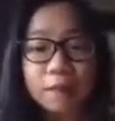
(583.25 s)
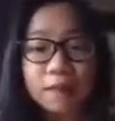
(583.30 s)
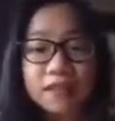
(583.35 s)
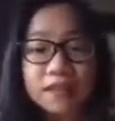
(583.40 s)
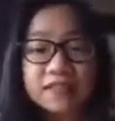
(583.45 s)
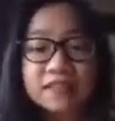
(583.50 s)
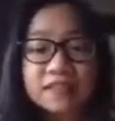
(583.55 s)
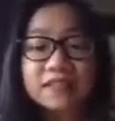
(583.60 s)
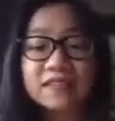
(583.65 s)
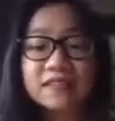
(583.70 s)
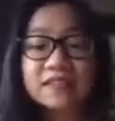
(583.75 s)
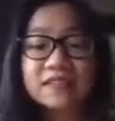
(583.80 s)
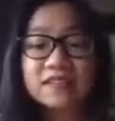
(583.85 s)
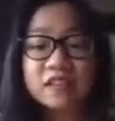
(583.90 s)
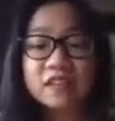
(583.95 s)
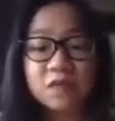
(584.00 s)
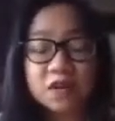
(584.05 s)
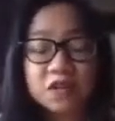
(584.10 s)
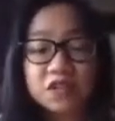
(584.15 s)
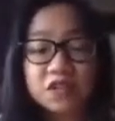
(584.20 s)

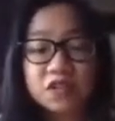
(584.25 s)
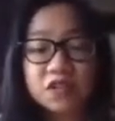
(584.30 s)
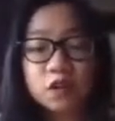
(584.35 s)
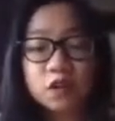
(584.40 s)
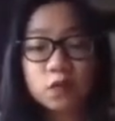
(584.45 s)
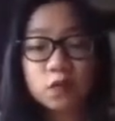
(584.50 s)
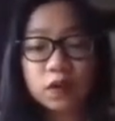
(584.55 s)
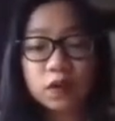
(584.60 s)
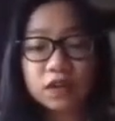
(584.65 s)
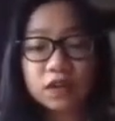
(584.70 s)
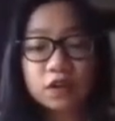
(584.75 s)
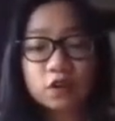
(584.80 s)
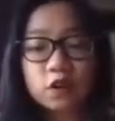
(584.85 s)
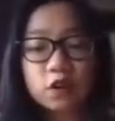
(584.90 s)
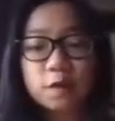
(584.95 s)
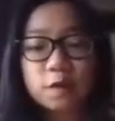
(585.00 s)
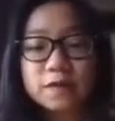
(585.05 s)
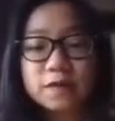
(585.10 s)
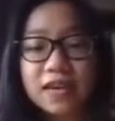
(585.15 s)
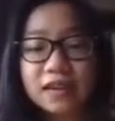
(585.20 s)
instances in which certain working
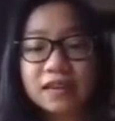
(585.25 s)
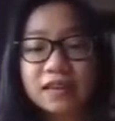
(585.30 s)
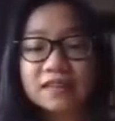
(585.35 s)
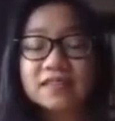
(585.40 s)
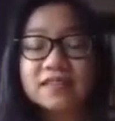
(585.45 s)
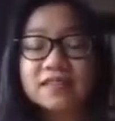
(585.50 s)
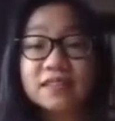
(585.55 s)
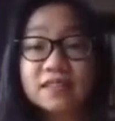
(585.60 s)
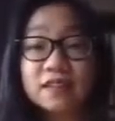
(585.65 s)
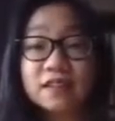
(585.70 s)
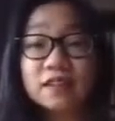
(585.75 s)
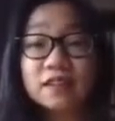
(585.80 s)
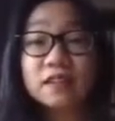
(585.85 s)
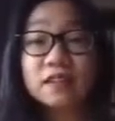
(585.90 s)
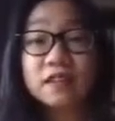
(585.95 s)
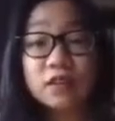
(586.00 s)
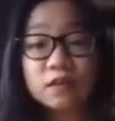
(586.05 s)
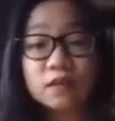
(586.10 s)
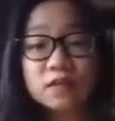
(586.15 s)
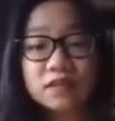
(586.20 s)
groups had
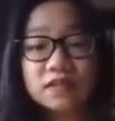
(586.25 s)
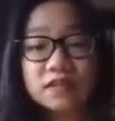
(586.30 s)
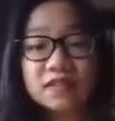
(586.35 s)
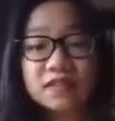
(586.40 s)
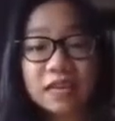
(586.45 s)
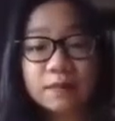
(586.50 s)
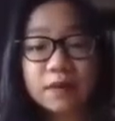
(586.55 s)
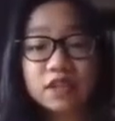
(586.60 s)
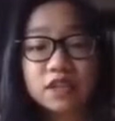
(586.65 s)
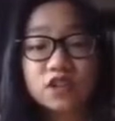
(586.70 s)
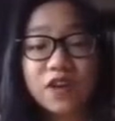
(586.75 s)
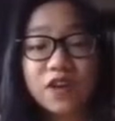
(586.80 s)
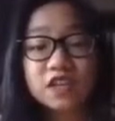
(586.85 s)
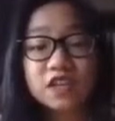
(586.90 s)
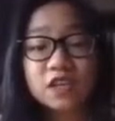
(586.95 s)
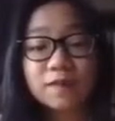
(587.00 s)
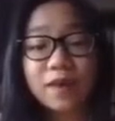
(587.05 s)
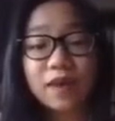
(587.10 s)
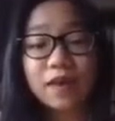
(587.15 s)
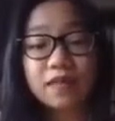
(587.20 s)
consistently used the same
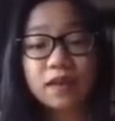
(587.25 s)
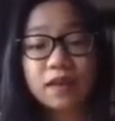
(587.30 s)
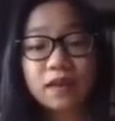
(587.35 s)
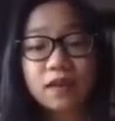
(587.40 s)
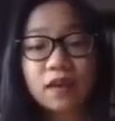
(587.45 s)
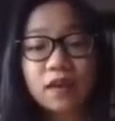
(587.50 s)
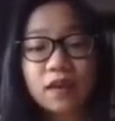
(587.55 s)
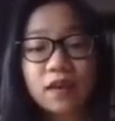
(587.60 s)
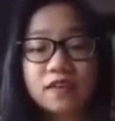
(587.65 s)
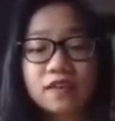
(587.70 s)
extraction method,